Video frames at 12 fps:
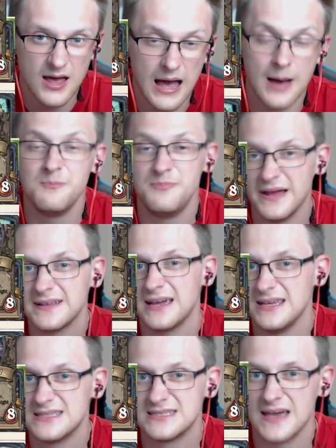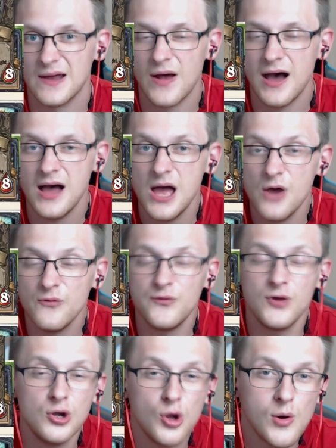a better Ysera
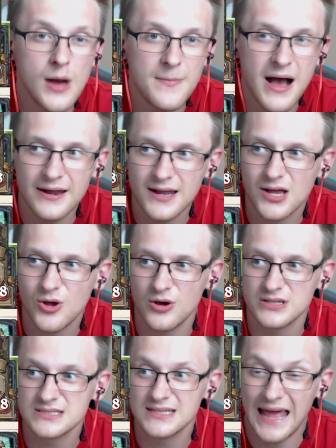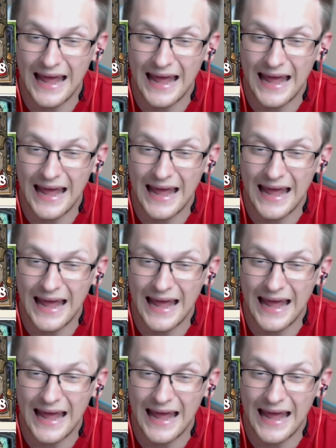for lower mana cost.